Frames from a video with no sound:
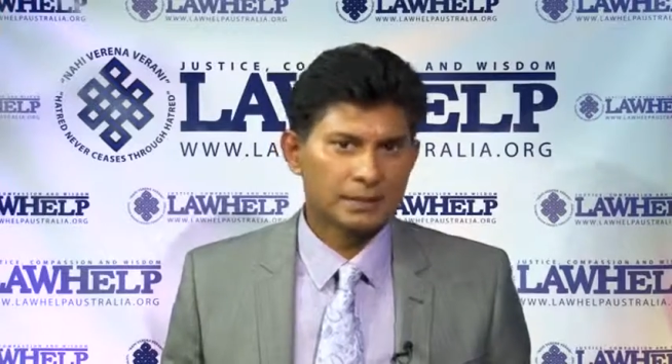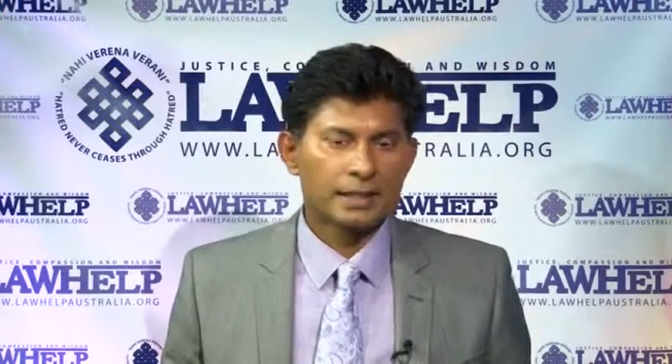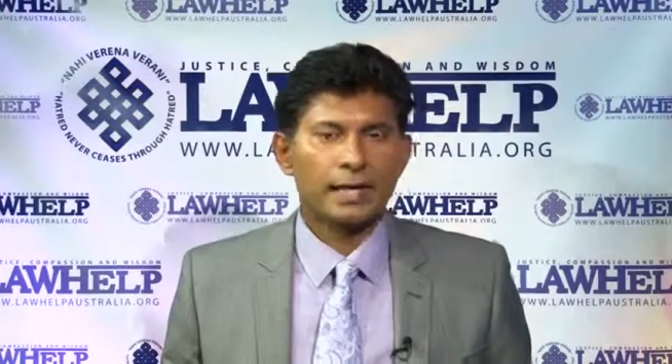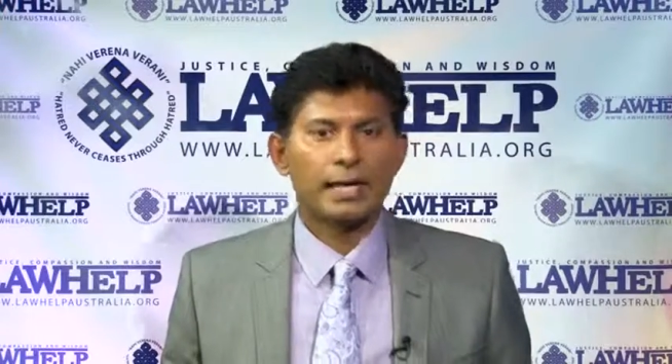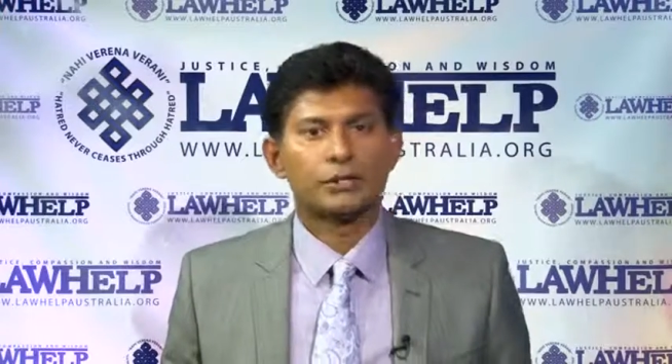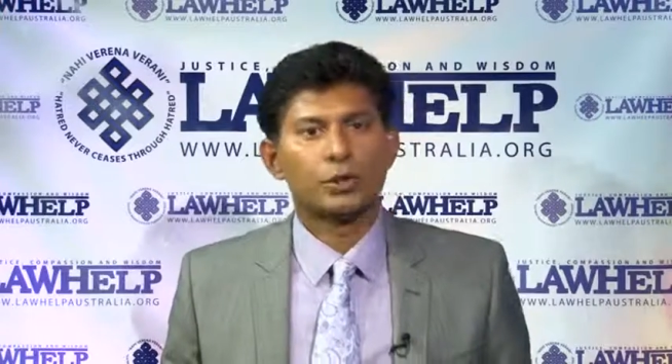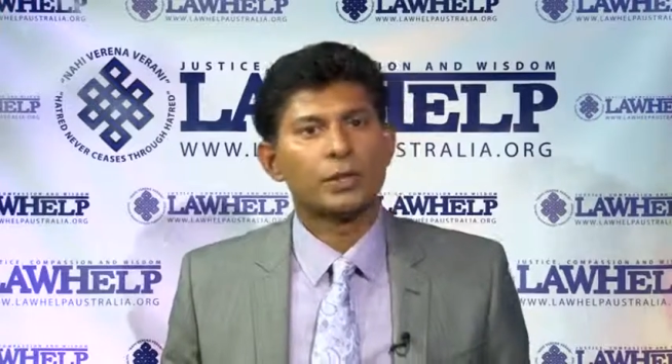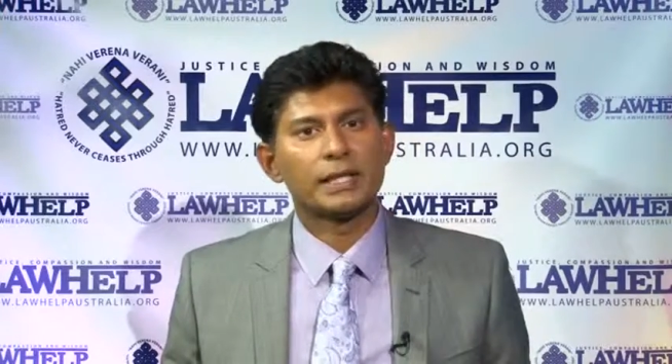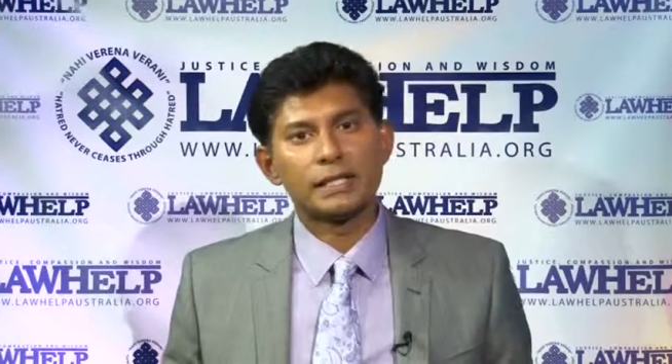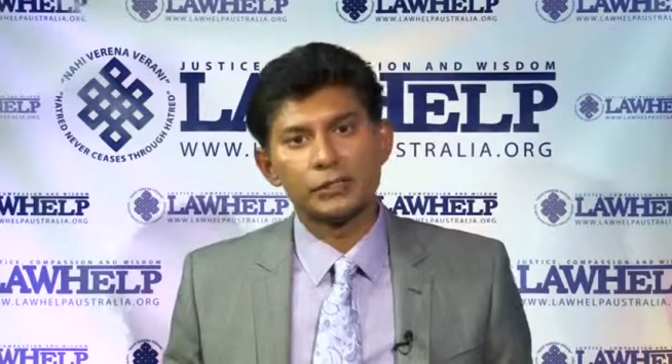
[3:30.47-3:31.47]
As long
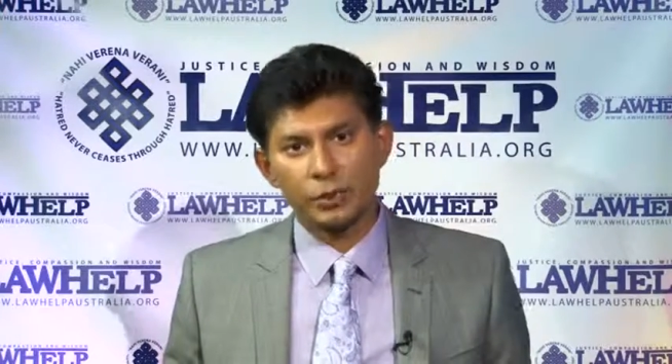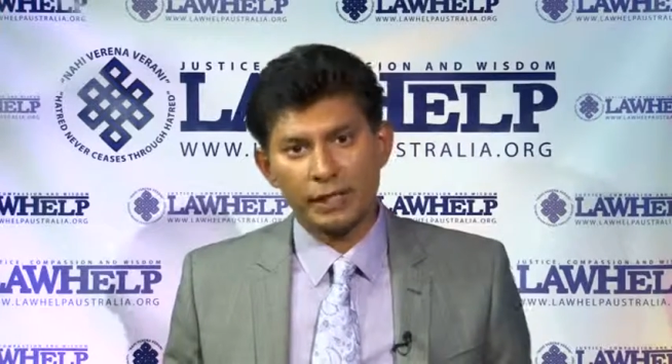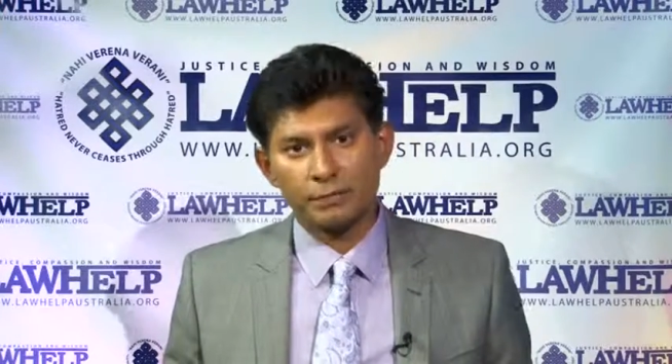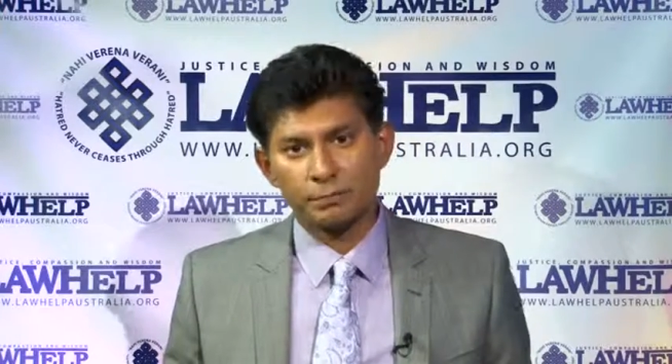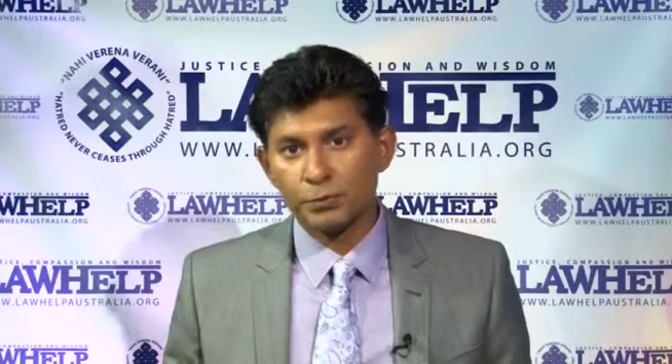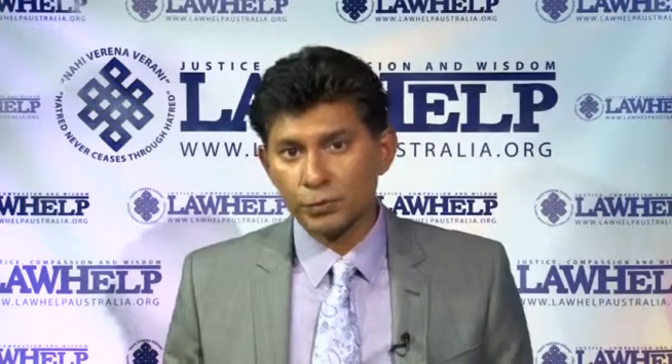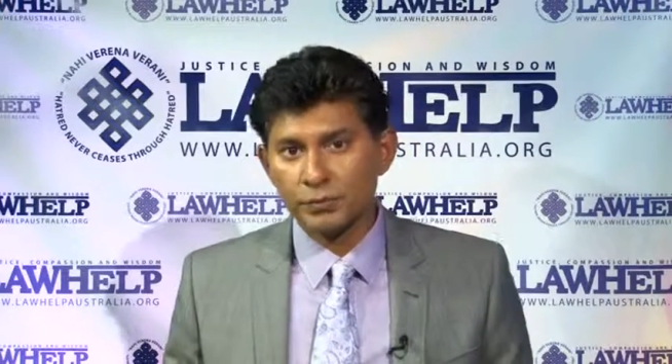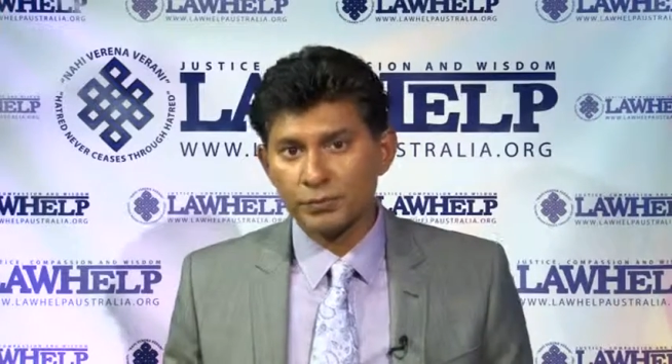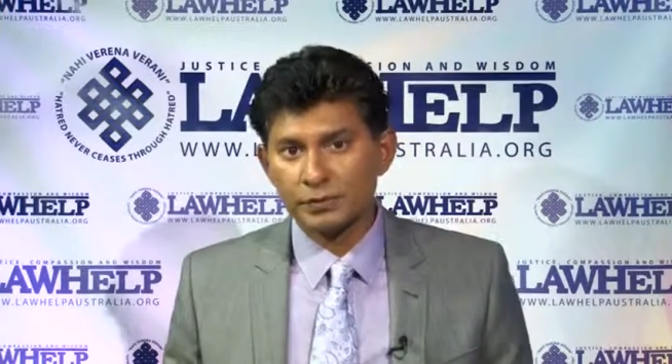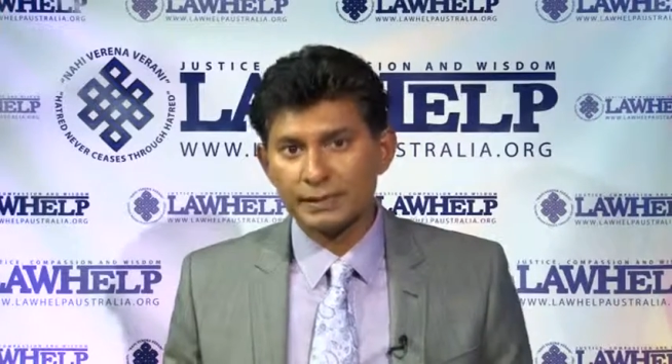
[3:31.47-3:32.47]
as you have
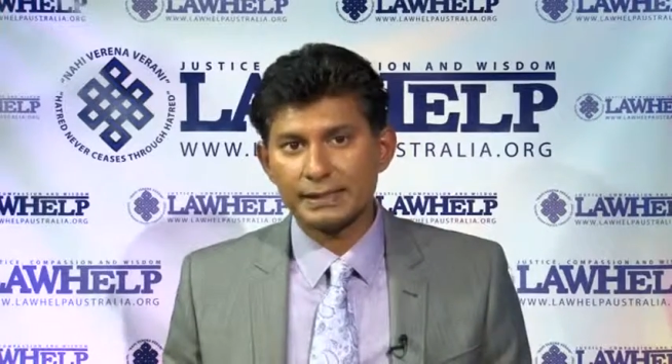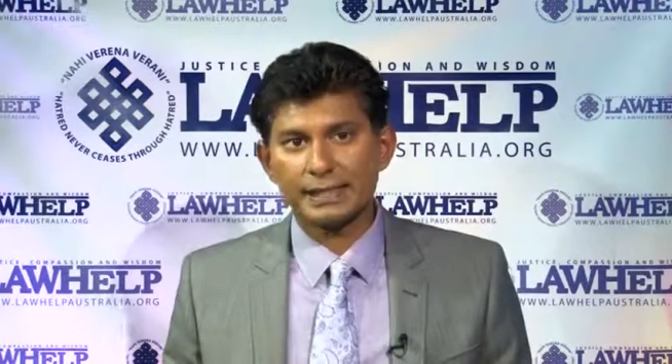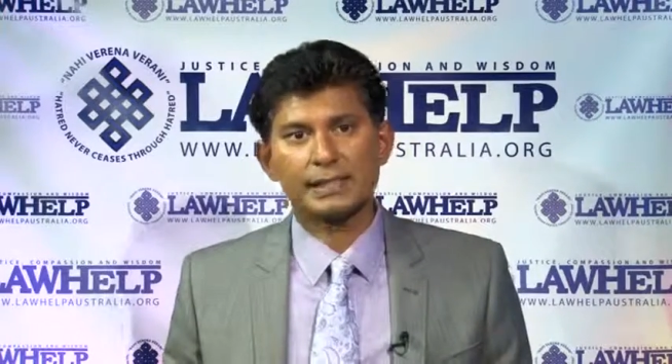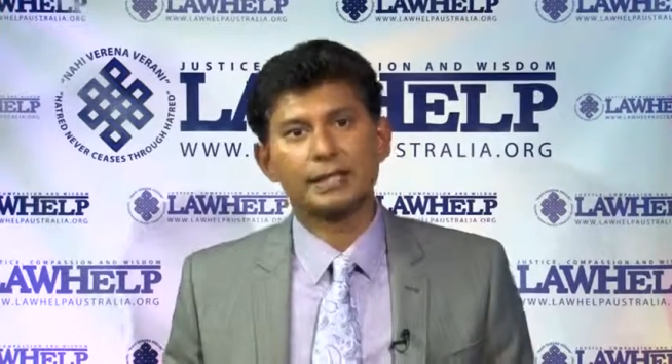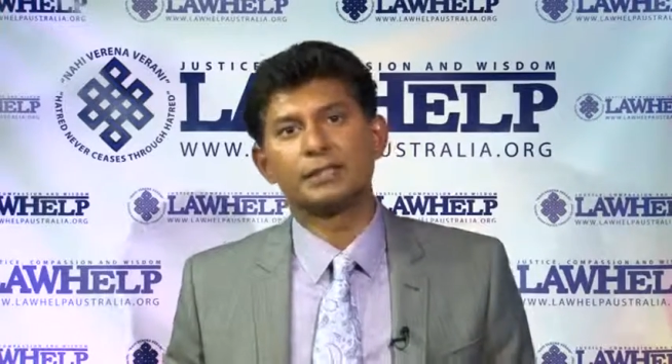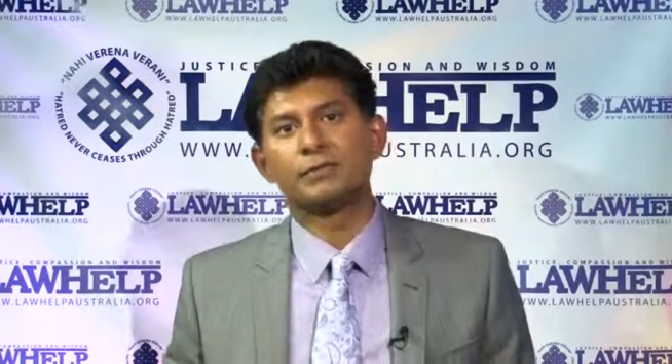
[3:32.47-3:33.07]
proof that the item was